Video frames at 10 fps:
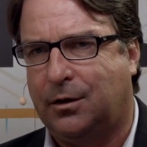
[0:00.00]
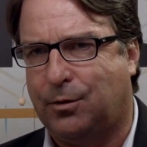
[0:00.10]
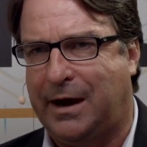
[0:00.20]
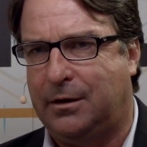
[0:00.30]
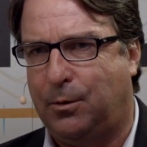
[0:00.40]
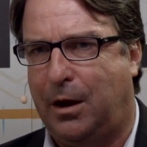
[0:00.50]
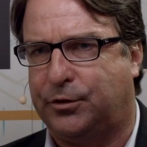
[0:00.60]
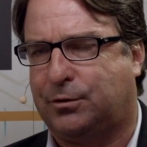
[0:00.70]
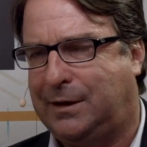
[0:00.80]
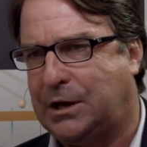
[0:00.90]
great wealth
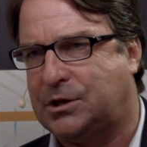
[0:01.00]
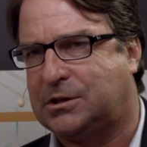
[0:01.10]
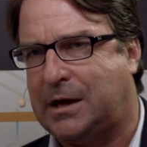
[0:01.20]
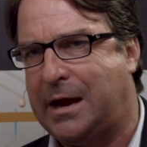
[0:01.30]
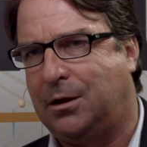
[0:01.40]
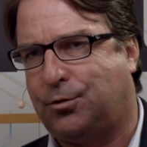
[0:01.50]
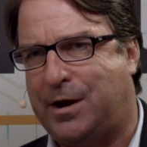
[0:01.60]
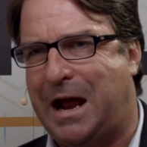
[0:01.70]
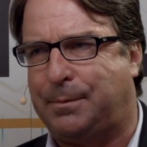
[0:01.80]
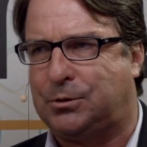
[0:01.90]
creation cycle,
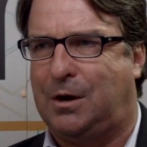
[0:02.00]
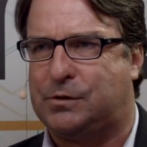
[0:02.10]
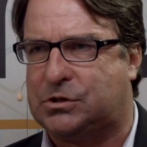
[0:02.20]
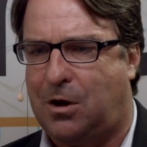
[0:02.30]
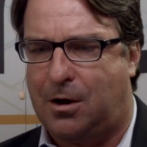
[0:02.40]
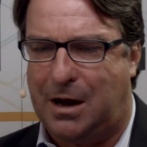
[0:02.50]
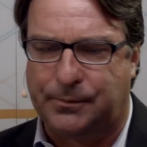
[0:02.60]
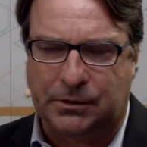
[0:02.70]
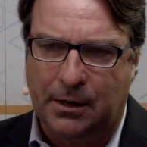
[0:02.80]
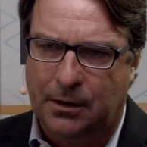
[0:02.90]
great opportunity for
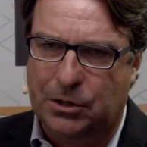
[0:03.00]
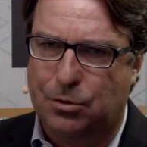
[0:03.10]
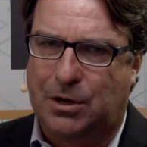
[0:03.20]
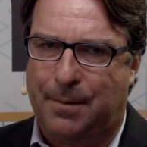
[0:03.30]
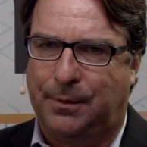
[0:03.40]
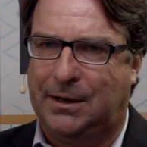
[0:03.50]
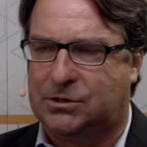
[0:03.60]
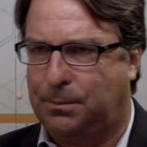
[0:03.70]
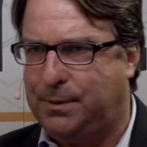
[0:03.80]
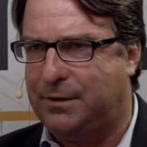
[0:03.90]
startups, new companies
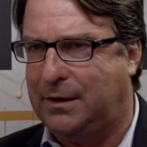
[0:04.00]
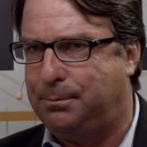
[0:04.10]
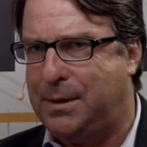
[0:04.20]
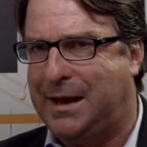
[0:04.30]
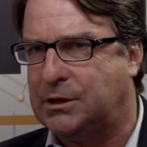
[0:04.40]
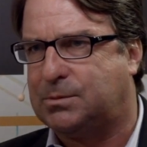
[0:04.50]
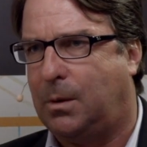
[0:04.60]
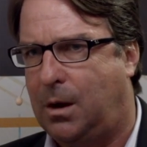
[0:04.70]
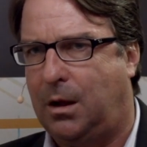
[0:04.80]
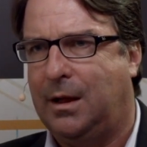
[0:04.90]
to pivot, big and
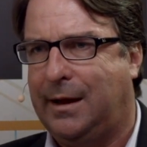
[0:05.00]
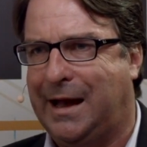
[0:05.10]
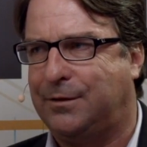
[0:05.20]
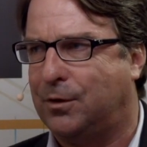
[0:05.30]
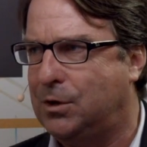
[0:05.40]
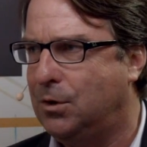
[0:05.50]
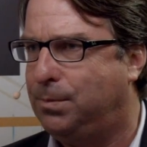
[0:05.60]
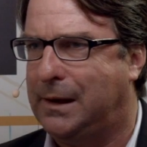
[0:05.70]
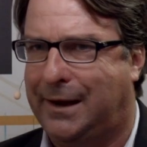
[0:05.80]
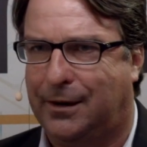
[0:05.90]
small, and for new
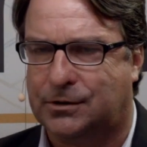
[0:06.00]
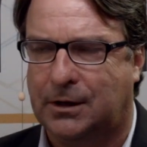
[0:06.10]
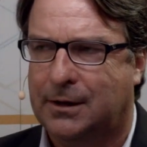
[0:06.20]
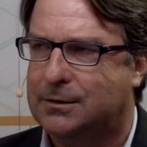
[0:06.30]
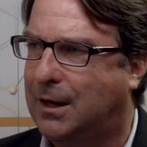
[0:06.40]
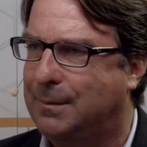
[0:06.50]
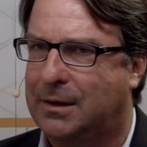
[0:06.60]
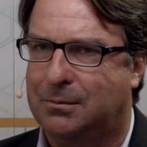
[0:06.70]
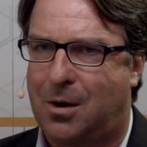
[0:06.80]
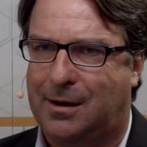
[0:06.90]
players to come into
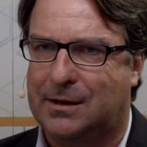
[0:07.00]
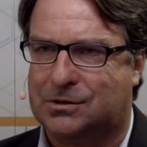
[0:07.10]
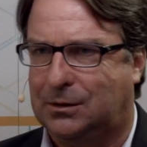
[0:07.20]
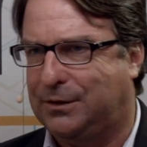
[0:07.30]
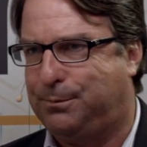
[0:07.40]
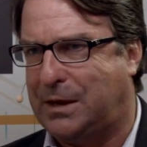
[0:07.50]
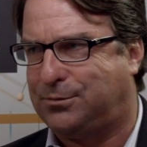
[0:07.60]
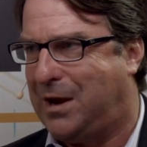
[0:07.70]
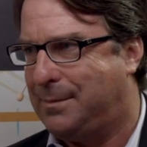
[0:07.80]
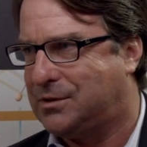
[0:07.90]
the market. It's certainly best
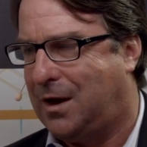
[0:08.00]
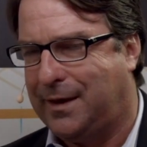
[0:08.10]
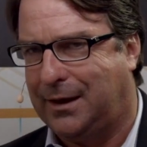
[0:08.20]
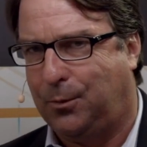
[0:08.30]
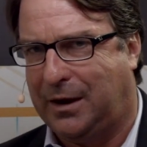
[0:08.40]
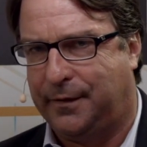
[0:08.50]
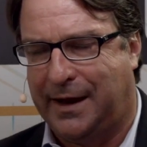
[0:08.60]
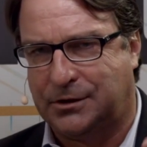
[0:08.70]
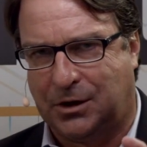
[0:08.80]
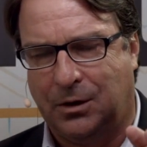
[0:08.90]
for Amazon, they're going to win on
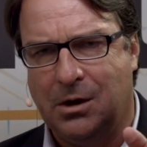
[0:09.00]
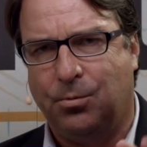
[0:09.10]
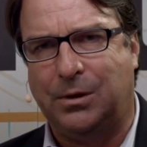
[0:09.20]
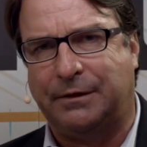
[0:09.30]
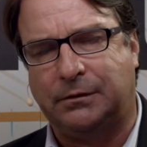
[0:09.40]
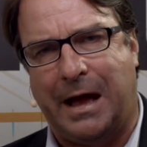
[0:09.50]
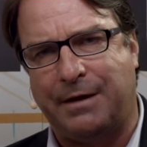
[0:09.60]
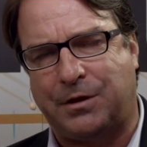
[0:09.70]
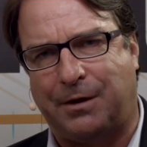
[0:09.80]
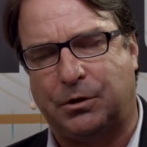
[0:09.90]
that. So we'll have
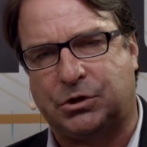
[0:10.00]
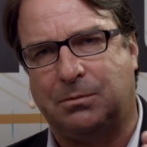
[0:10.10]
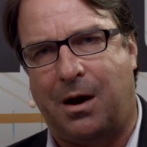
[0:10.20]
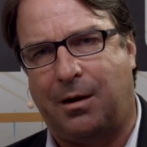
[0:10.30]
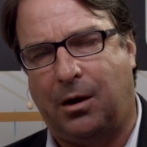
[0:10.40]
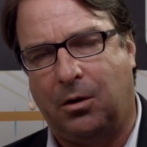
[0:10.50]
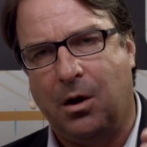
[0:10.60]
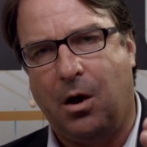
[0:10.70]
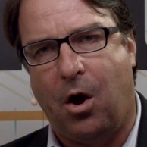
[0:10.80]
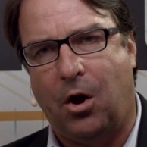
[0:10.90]
live coverage tomorrow,
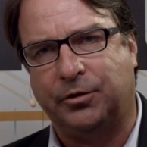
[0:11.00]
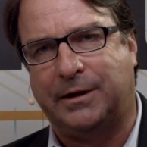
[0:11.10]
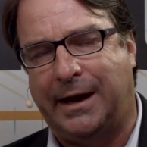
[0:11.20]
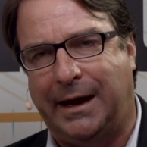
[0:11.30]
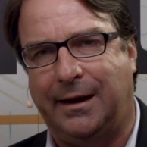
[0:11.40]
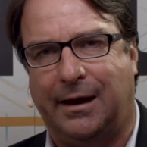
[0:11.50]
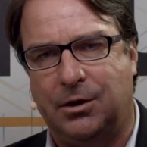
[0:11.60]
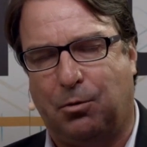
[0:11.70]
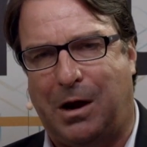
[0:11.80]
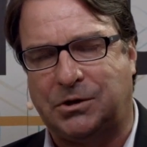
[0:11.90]
all day, and
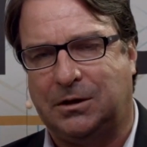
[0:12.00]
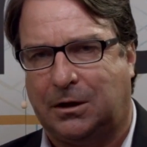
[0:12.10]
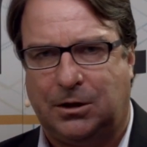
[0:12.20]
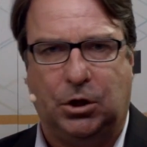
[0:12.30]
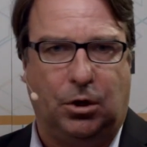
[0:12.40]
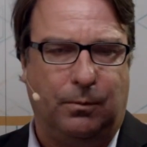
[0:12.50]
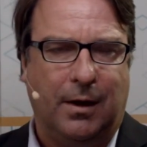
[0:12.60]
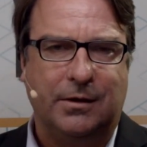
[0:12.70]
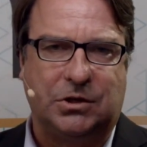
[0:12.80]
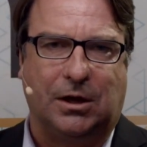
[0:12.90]
you're watching theCUBE,
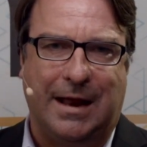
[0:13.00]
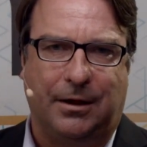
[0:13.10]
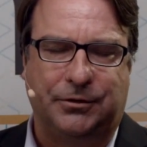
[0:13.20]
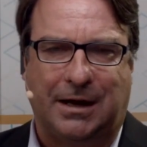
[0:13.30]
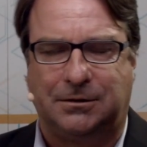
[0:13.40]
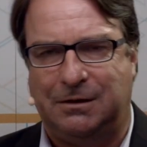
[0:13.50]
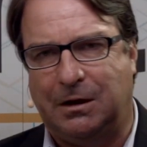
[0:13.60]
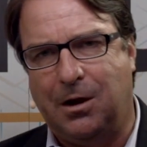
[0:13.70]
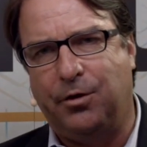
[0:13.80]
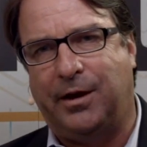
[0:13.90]
siliconangle.tv.
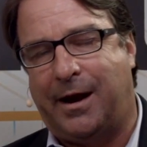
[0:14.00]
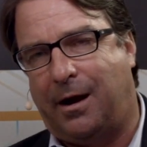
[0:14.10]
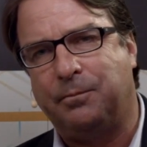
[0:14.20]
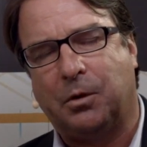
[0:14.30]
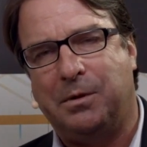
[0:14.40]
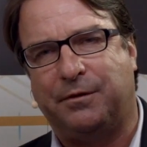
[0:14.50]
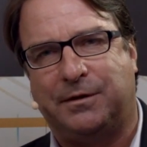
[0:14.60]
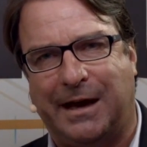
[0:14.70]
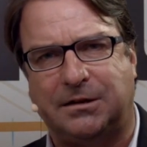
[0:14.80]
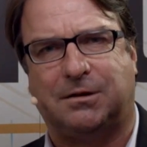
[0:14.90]
Go there, we have
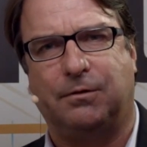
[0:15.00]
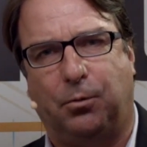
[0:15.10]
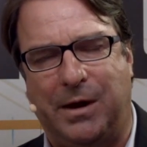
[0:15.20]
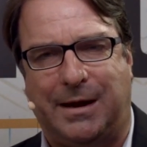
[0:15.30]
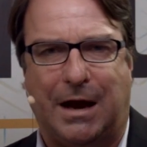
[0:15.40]
guest of the week.